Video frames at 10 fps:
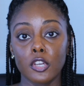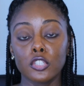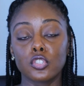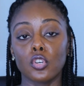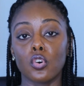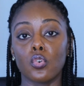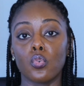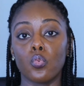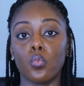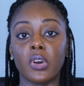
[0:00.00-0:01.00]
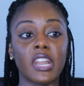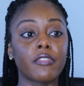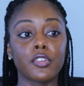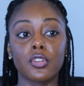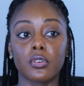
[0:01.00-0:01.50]
So
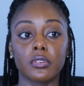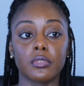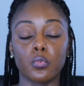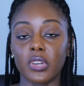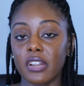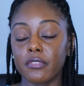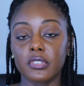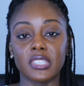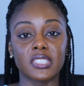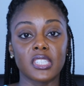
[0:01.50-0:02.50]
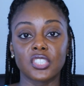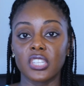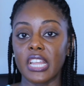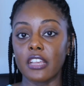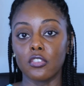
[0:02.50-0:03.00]
whatever your whatever
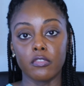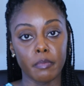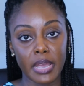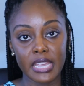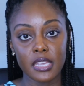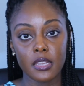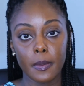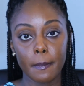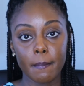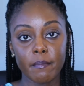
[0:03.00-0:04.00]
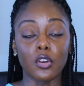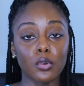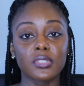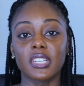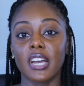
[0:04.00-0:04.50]
decision that you've made,
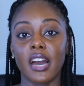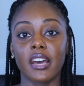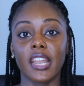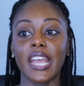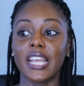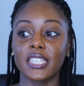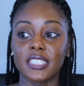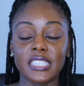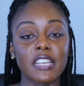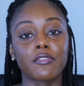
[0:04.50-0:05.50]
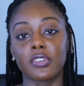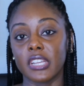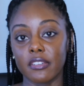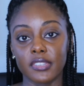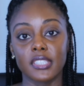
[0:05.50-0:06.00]
go to God and seek
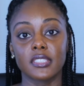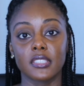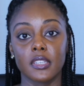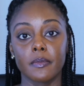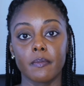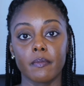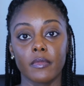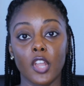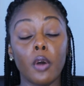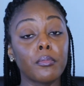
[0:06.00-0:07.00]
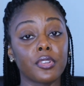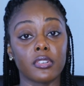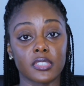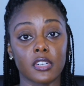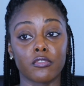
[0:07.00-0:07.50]
forgiveness. Humble
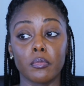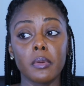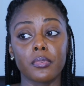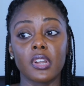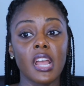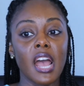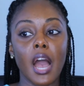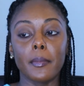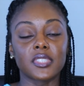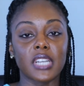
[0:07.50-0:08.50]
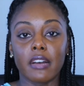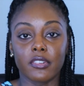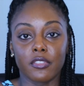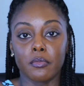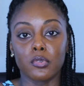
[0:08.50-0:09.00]
yourself. Remember, I'm a child
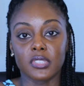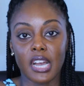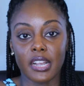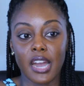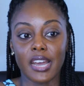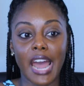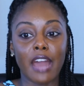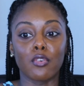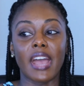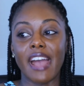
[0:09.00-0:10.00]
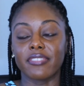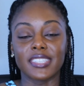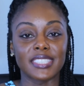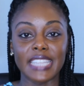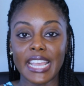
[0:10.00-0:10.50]
of the most high God. I don't have
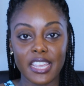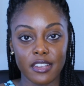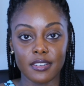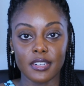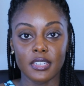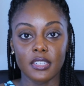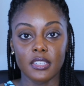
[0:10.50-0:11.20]
to stay here.